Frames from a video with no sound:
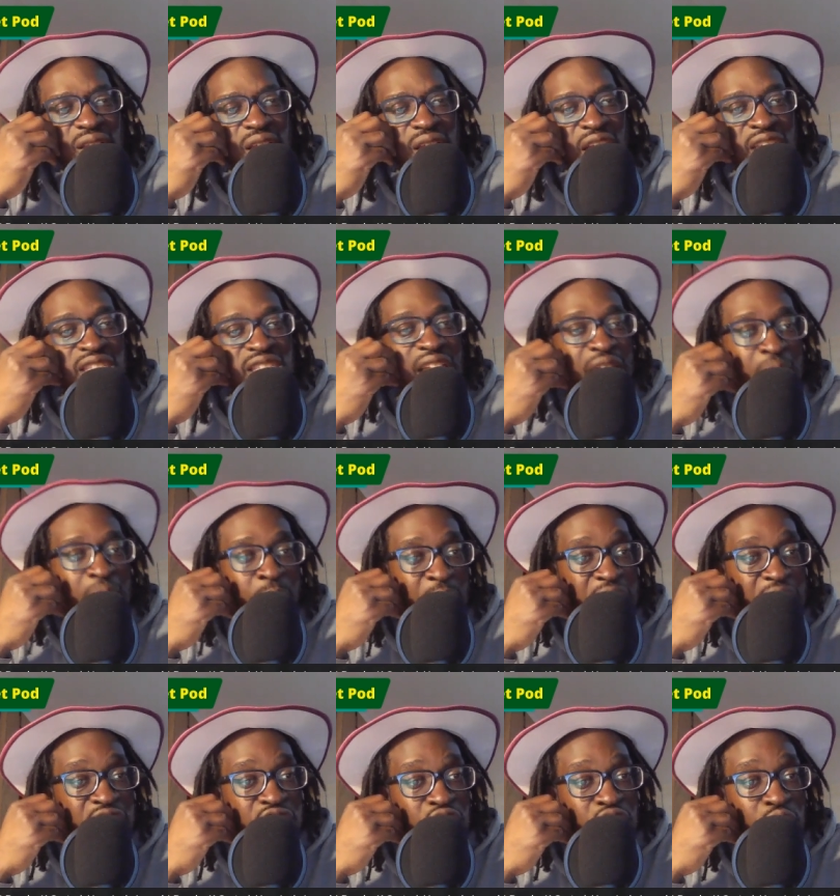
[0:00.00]
is that the
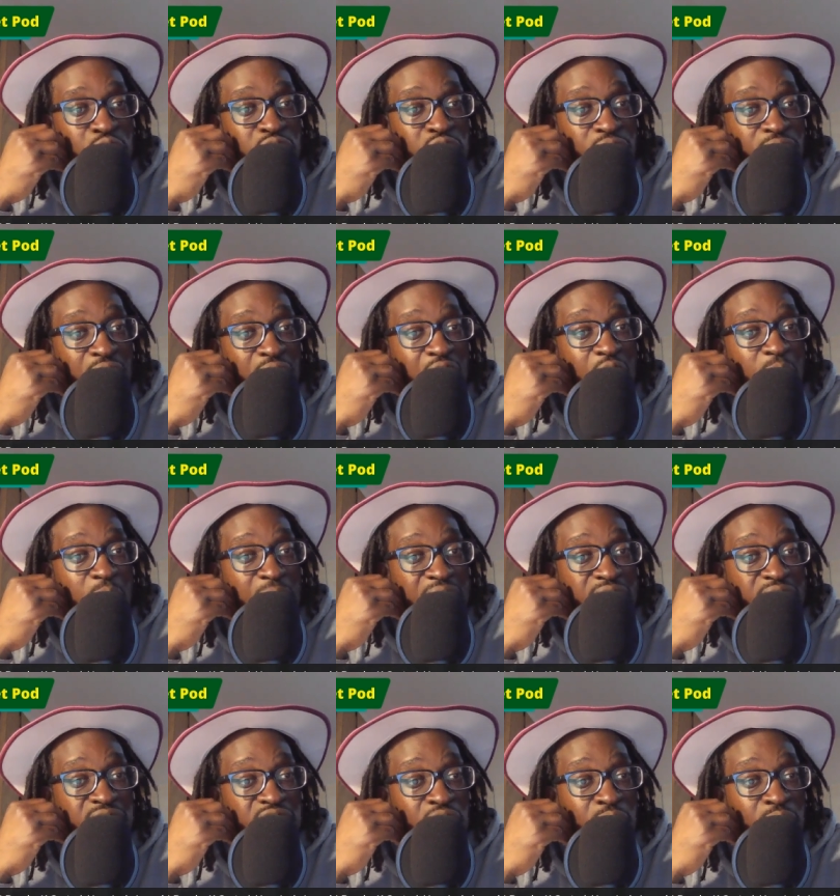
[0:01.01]
best use of Kyle
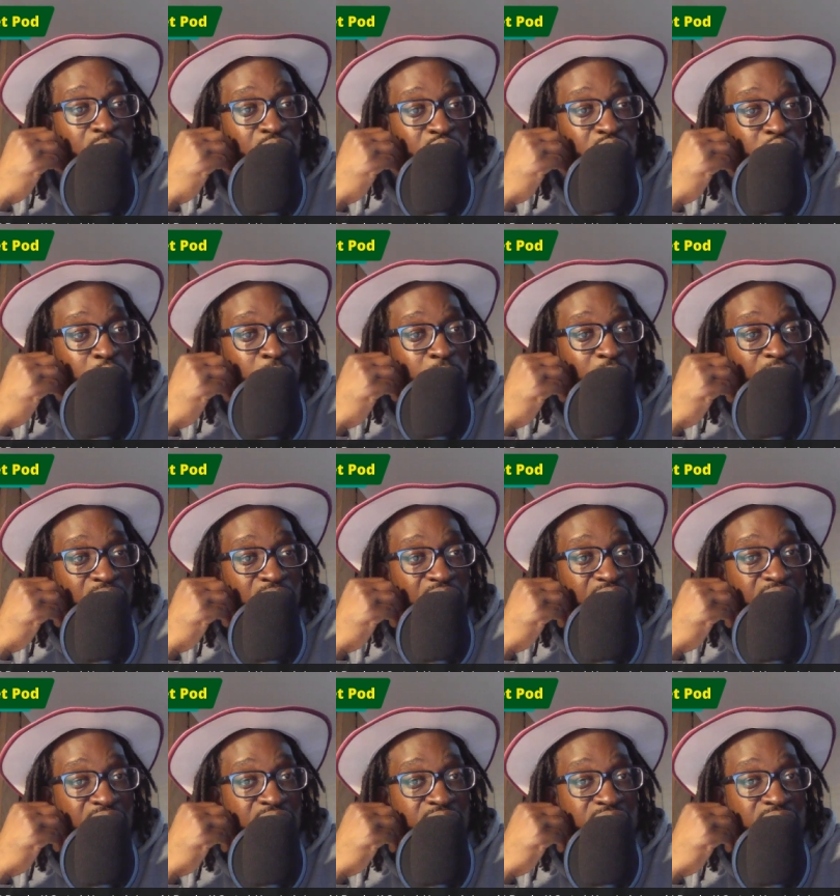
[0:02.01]
Mayers though at the top of
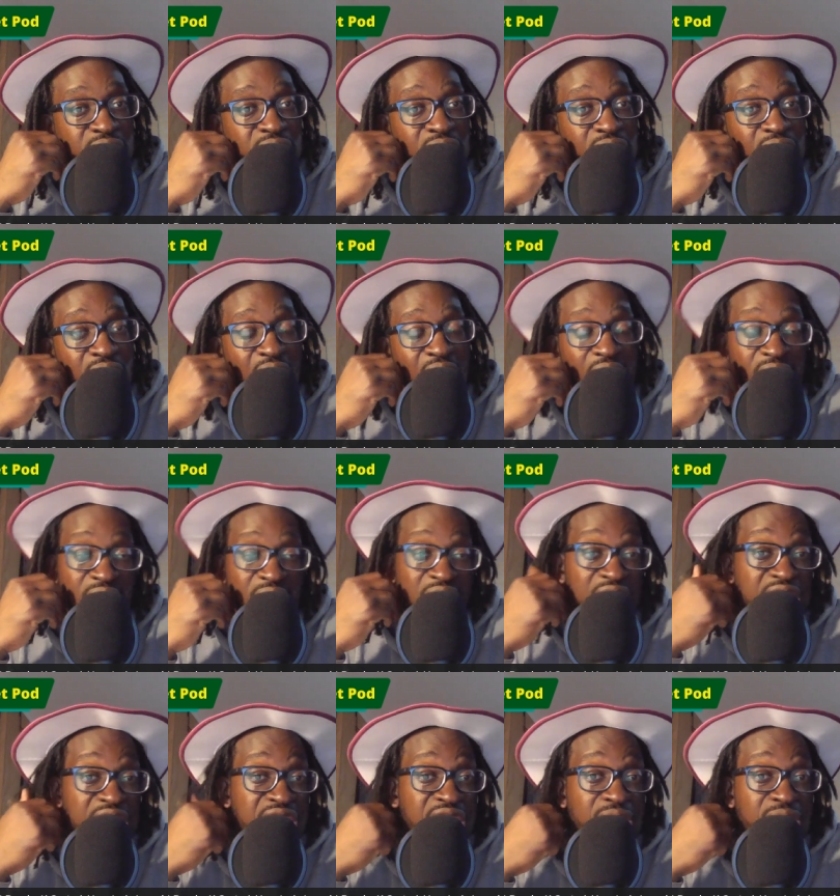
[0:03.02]
the innings?
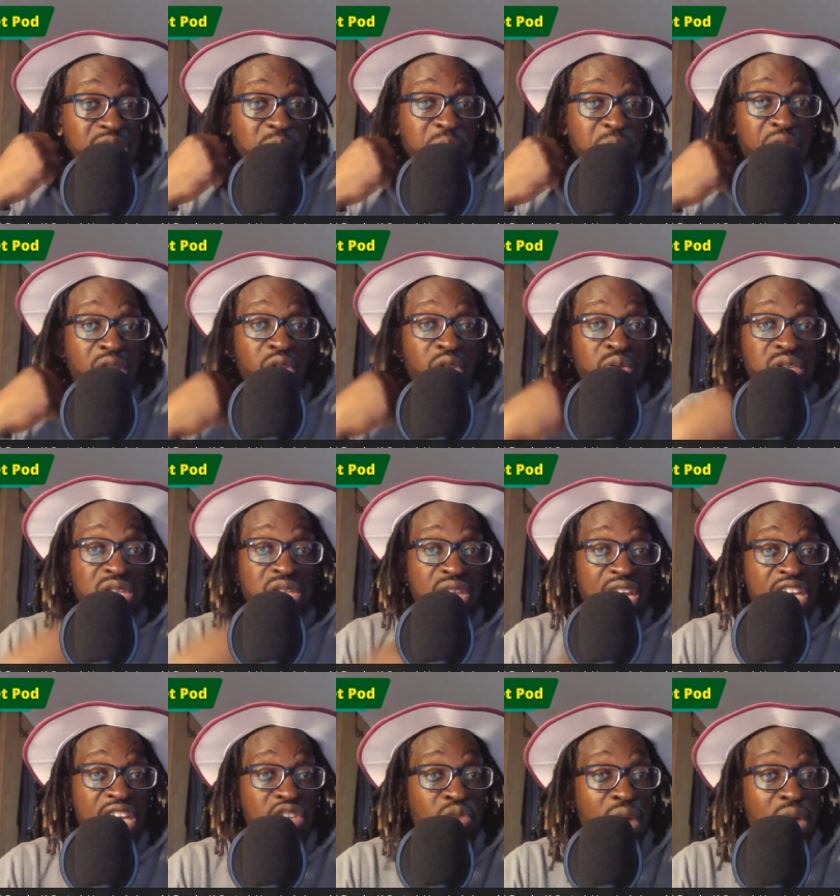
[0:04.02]
he seemed to be alluding
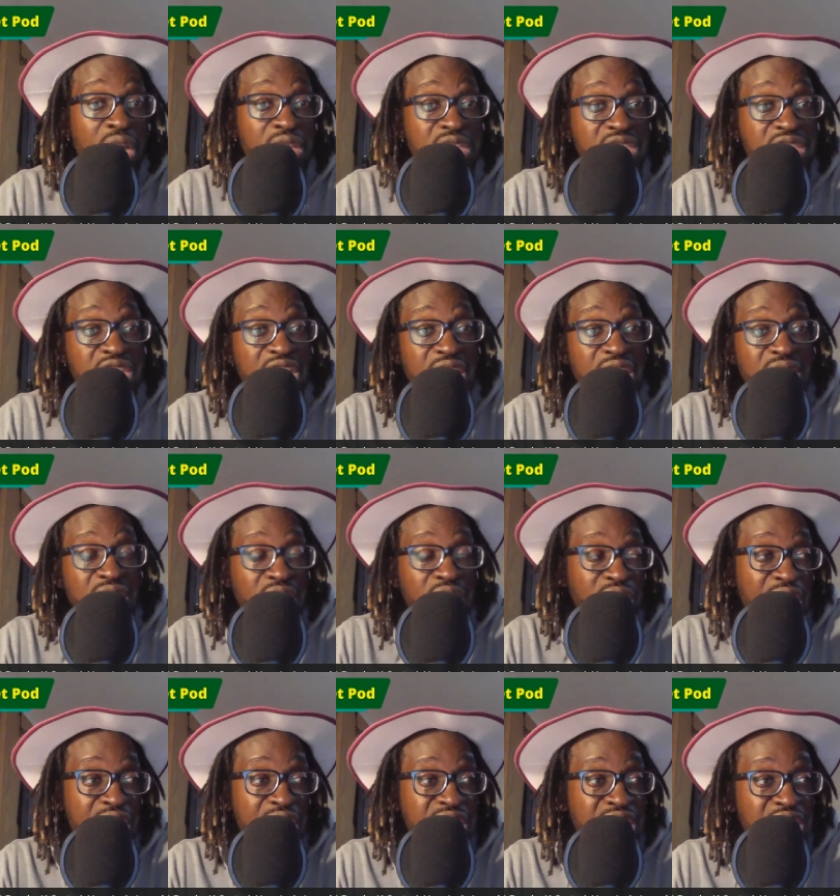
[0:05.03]
that he'd rather see not
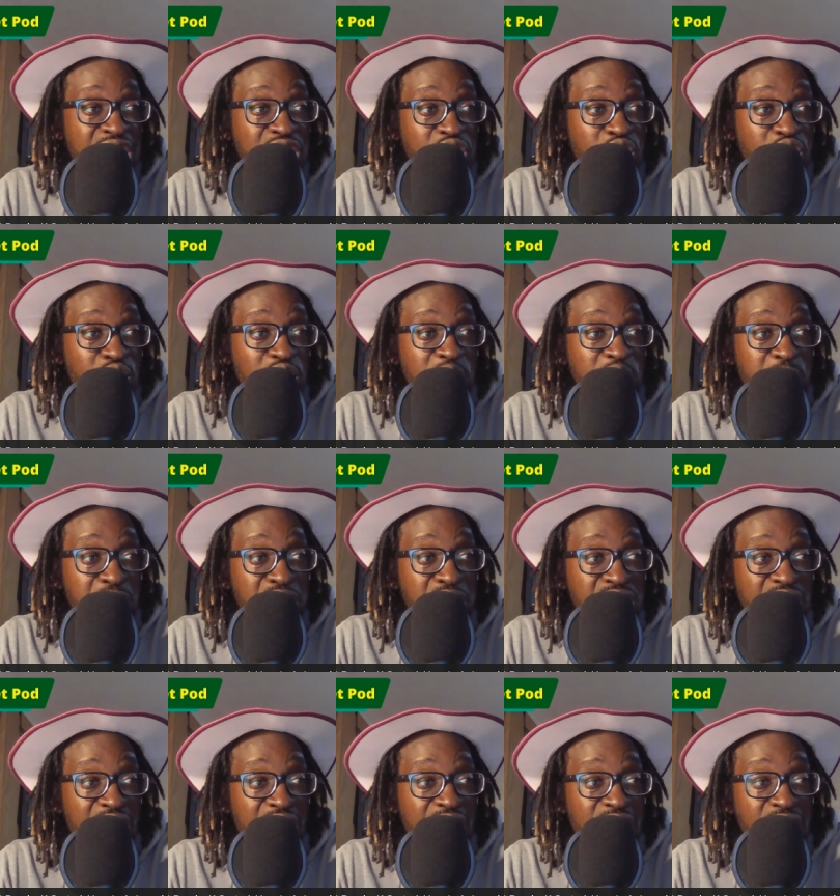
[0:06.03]
that it's his choice per
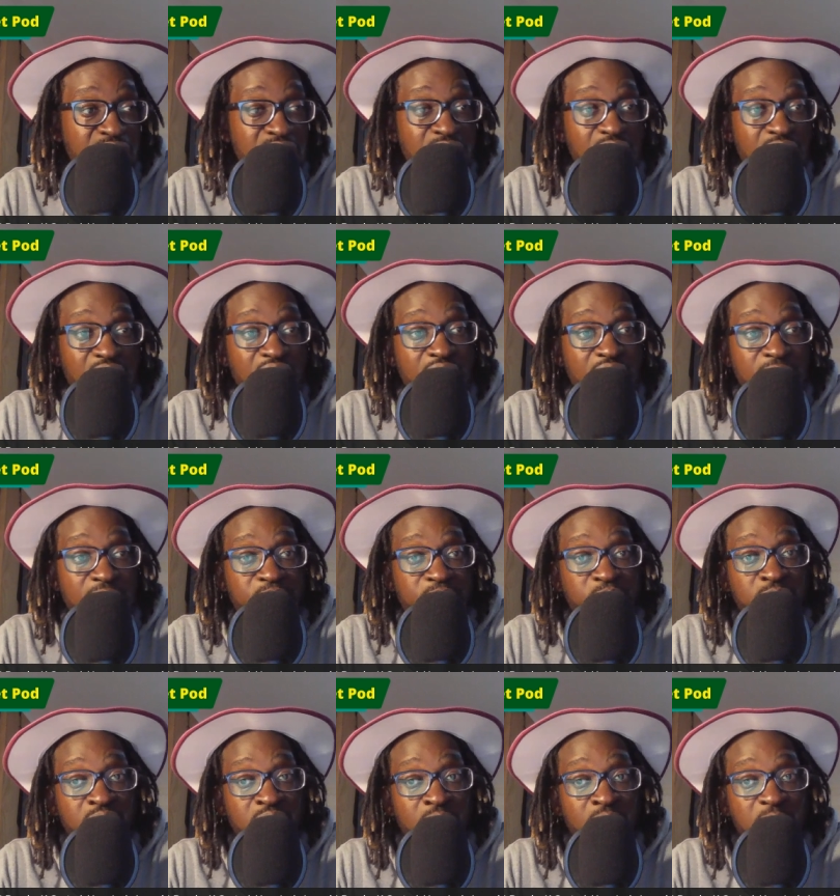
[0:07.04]
se,
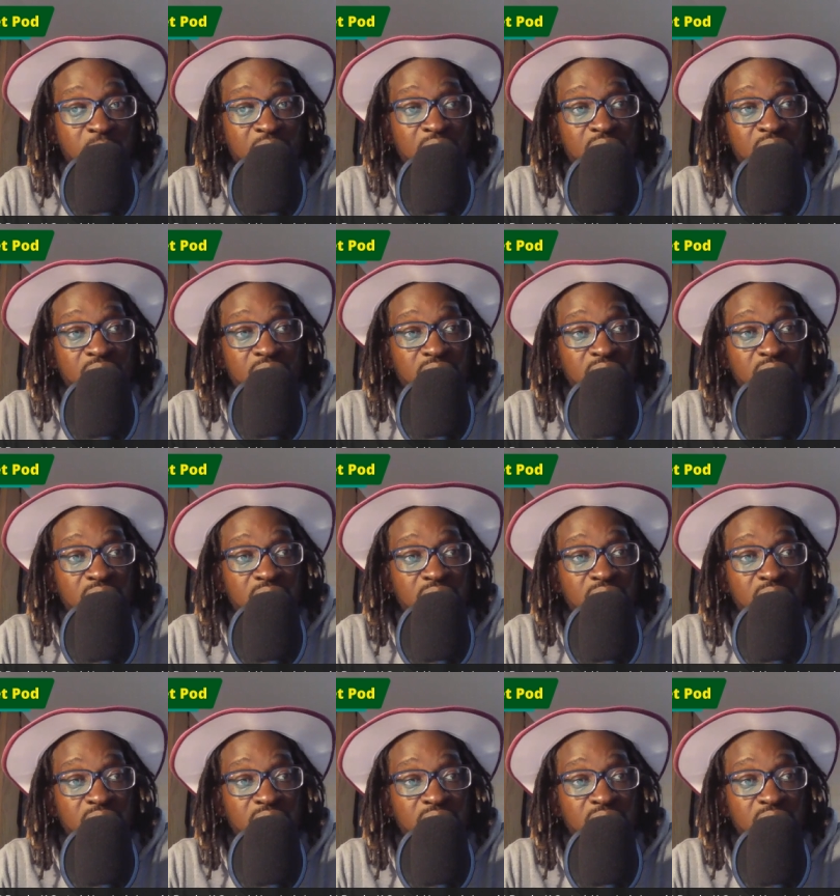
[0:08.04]
um, but